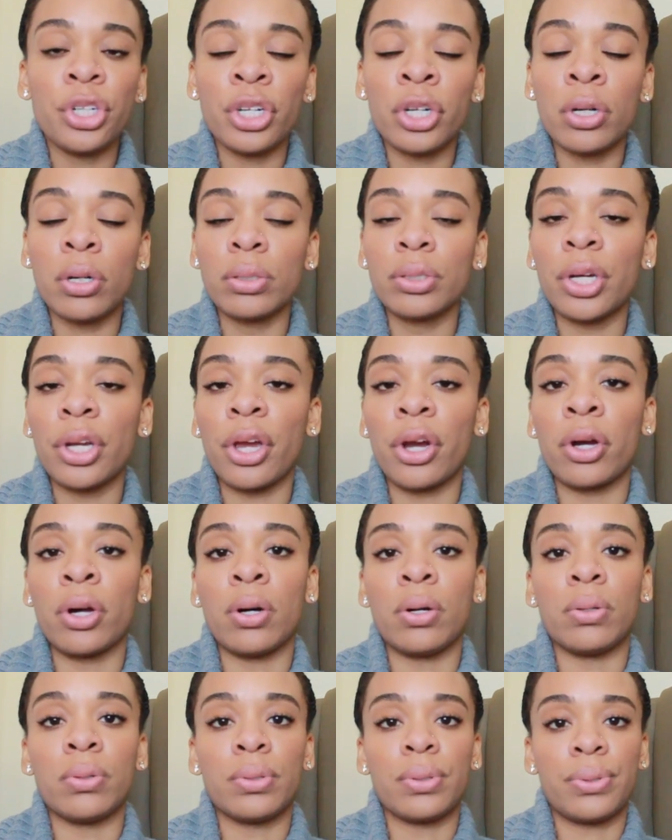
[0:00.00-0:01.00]
your goals are your
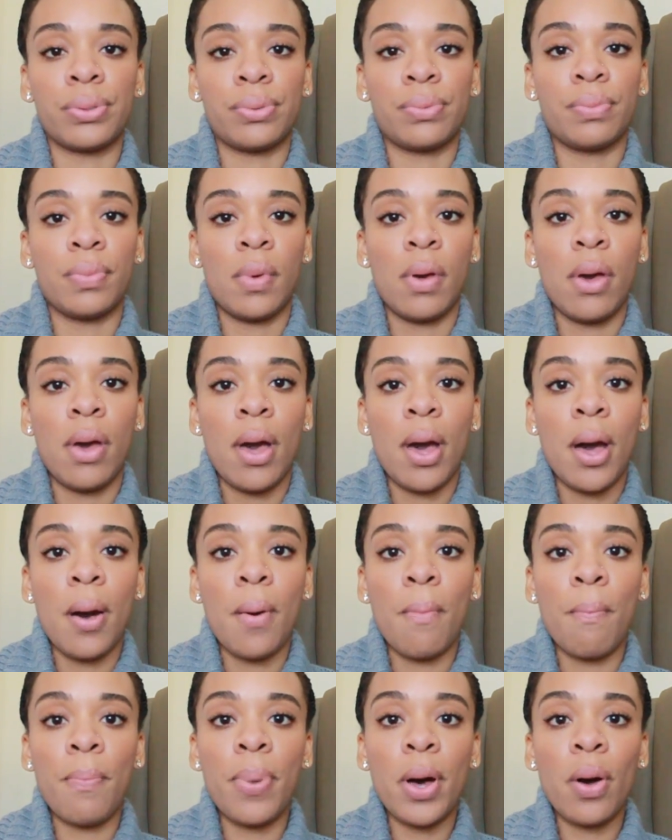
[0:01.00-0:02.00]
goals,
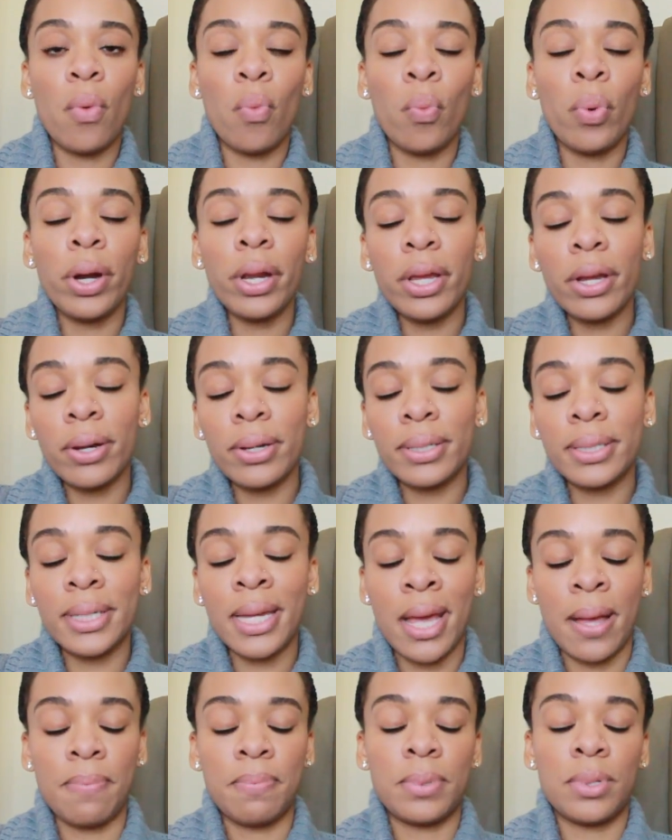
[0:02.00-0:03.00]
but what are your
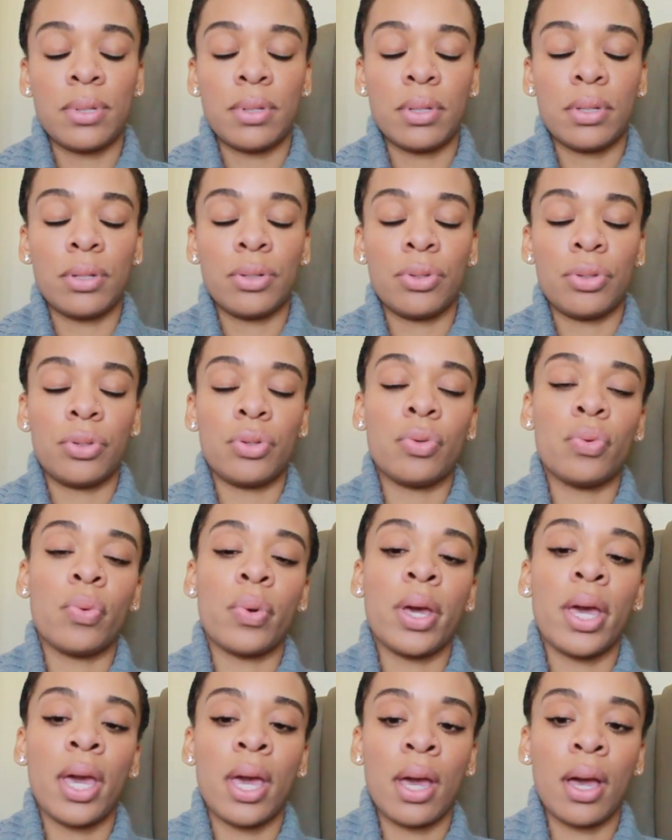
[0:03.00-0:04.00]
steps
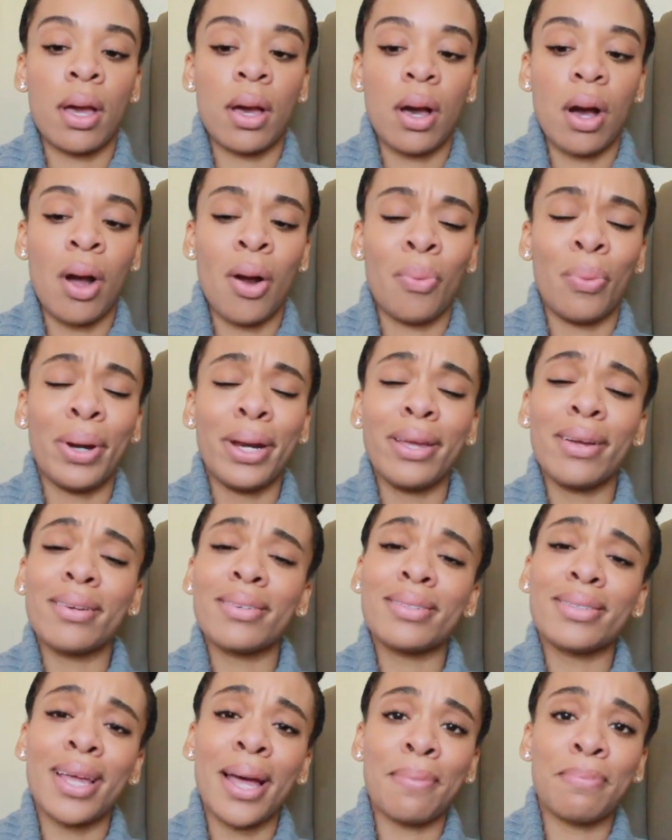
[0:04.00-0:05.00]
doing, or what are your
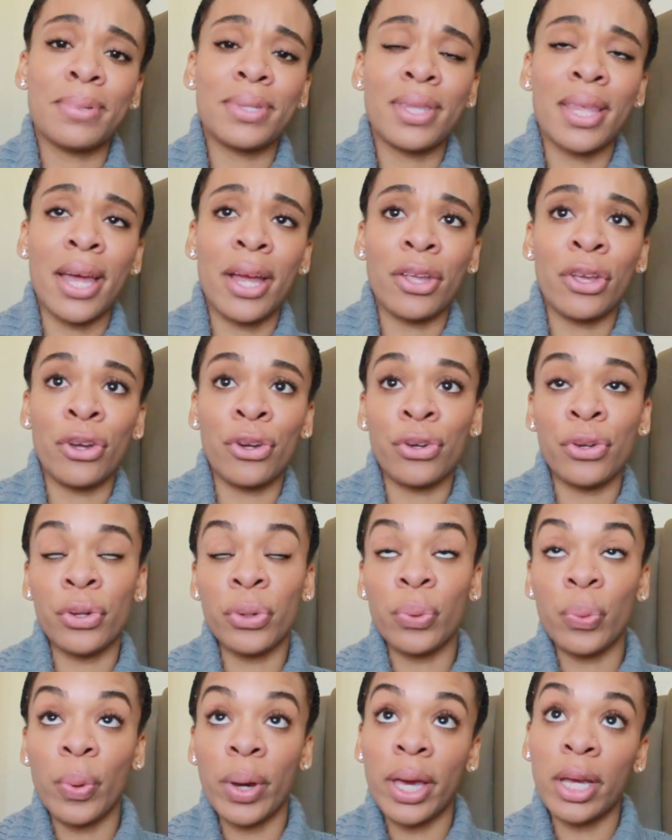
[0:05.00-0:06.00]
steps that you're
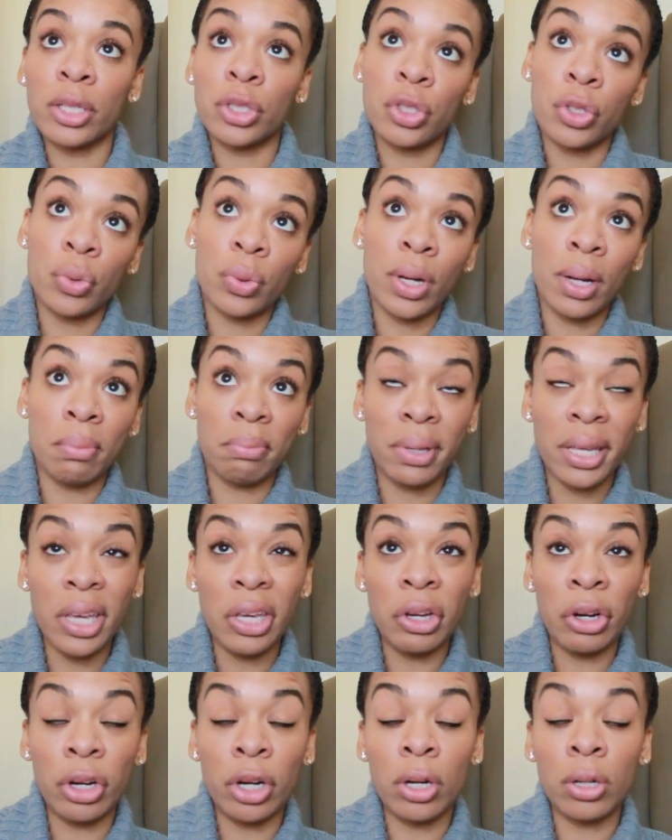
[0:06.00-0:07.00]
doing to
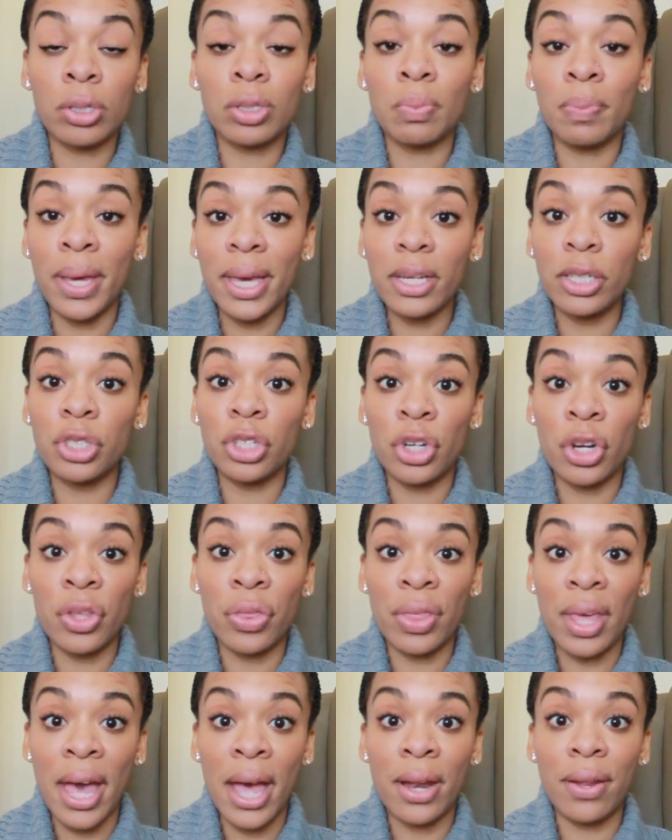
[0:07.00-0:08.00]
complete your goals? Make sure
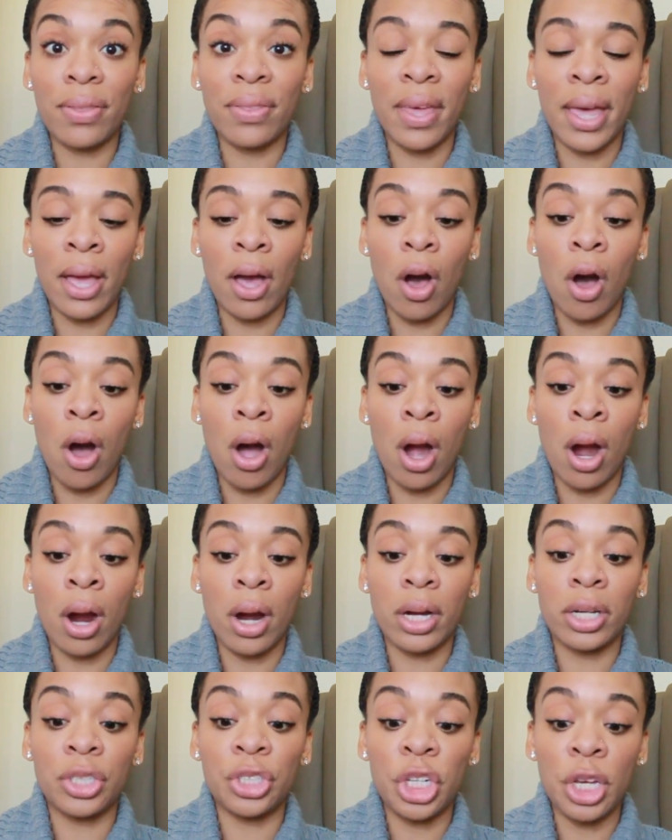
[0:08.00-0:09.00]
that they are
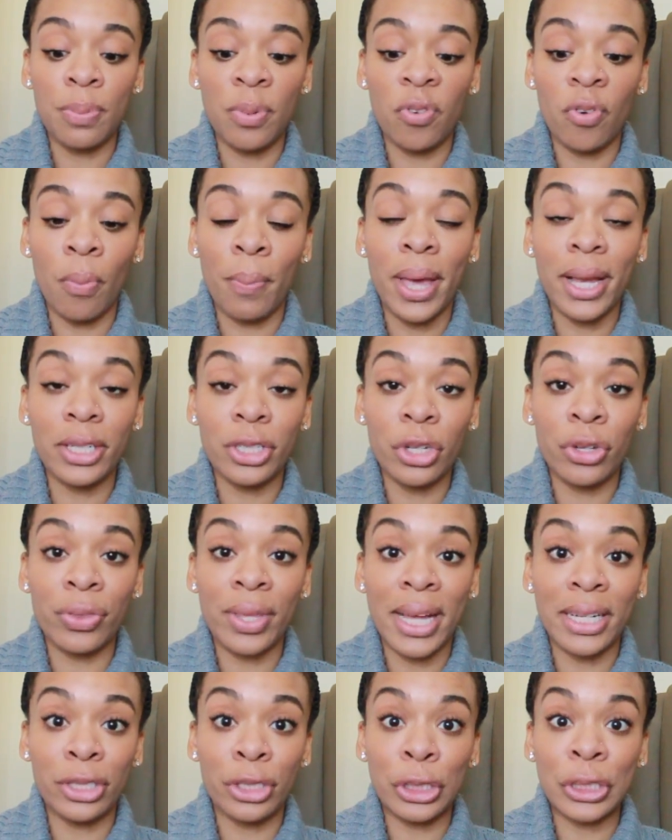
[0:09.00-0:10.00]
achievable. Make sure
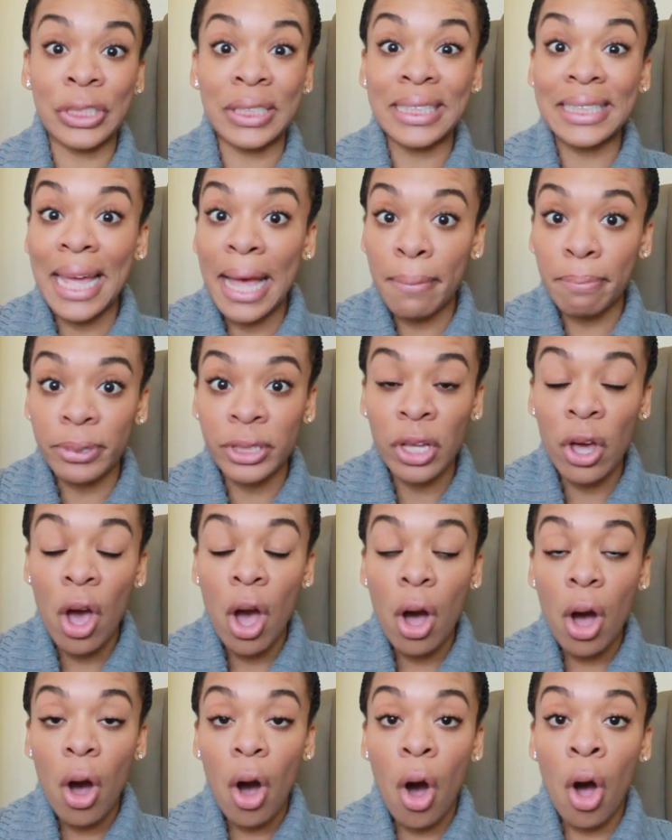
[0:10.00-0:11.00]
that your steps
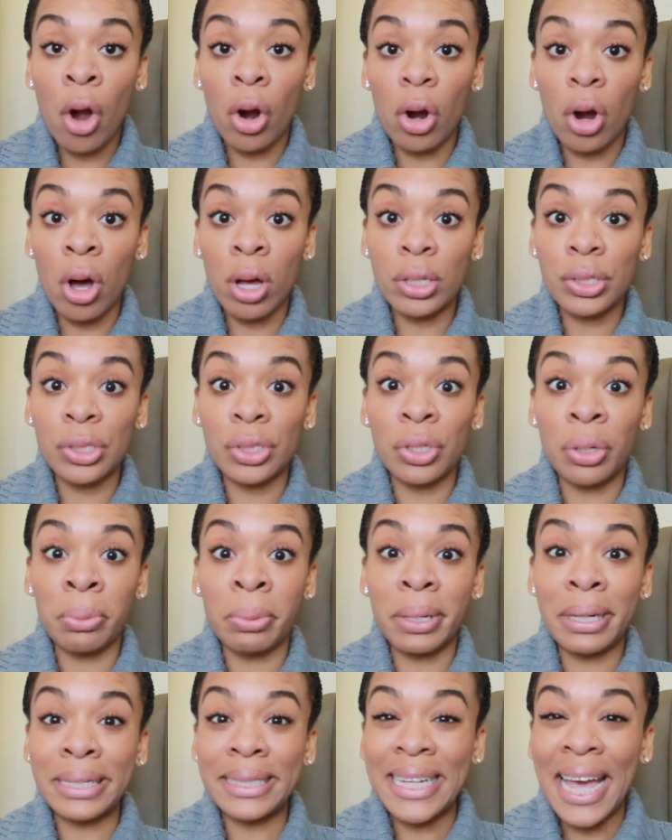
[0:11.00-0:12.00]
are
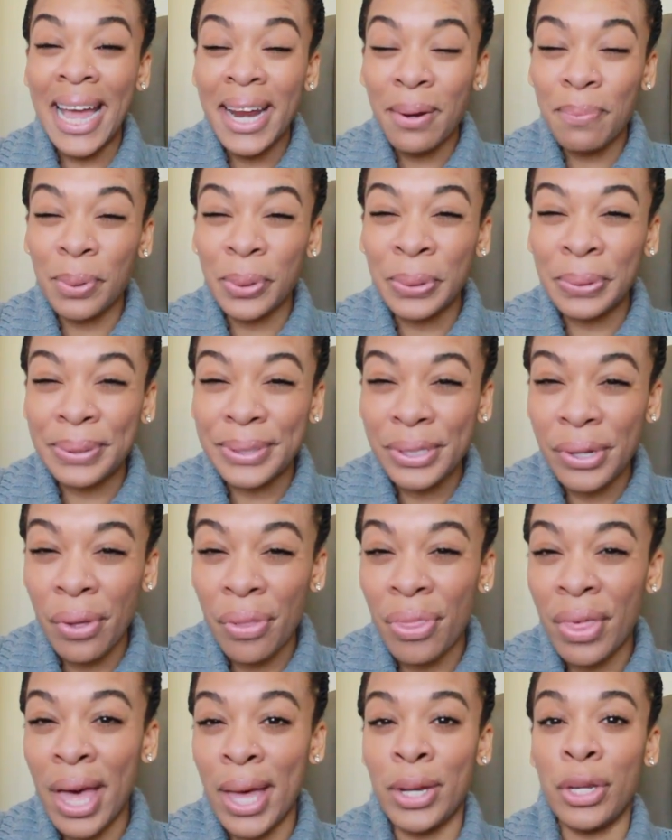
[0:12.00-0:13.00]
also attainable so
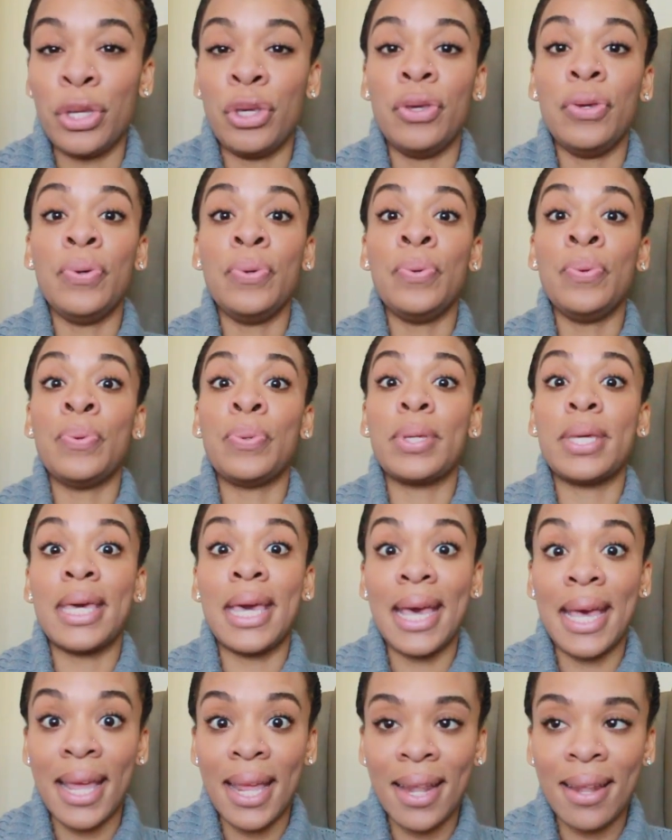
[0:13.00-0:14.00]
that you
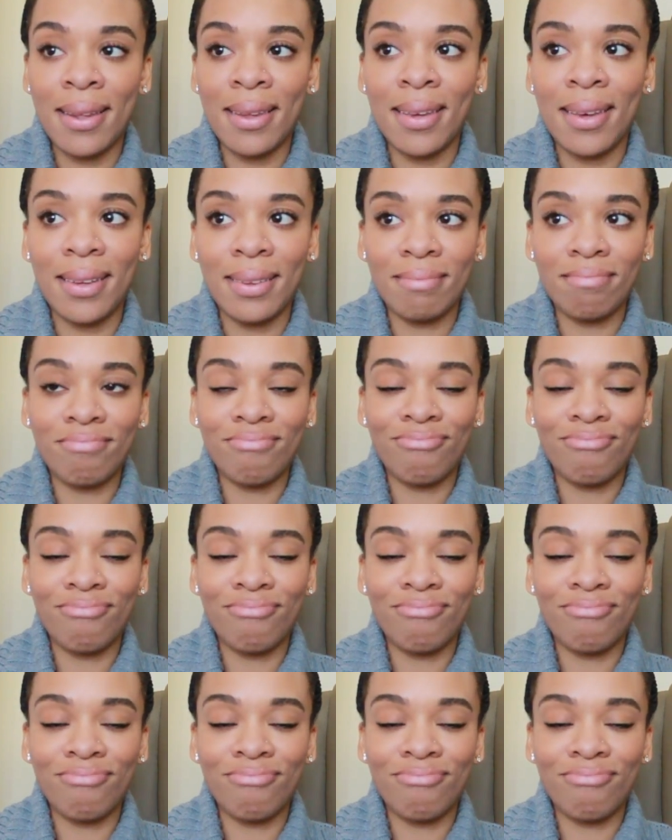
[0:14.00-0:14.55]
can